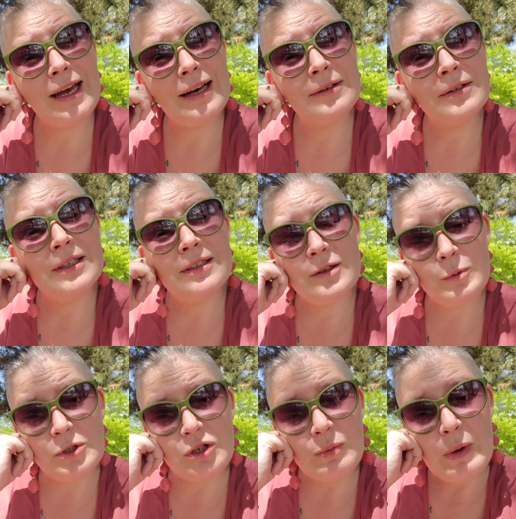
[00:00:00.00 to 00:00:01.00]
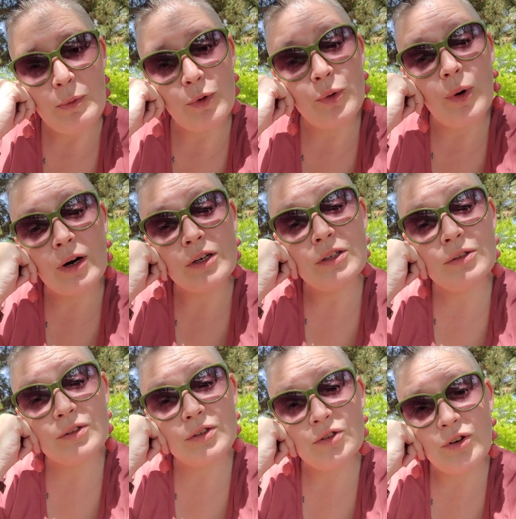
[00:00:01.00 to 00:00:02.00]
yeah, especially people who aren't
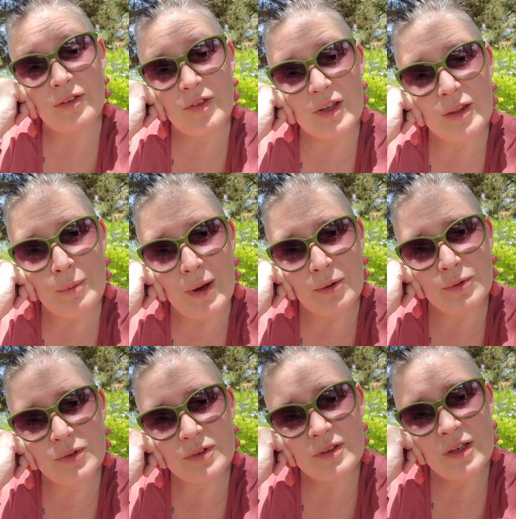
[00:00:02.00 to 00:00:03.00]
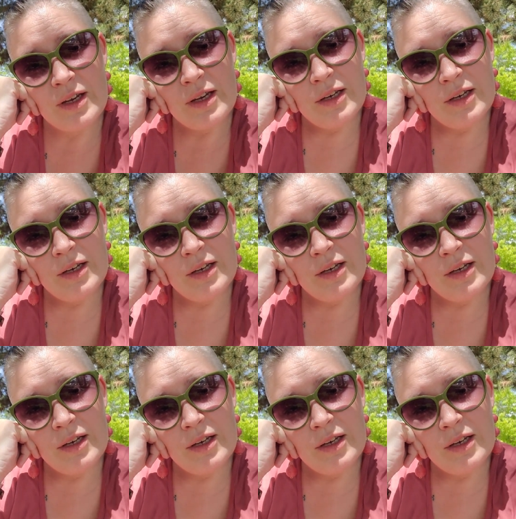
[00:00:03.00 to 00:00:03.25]
used to driving in the mountains.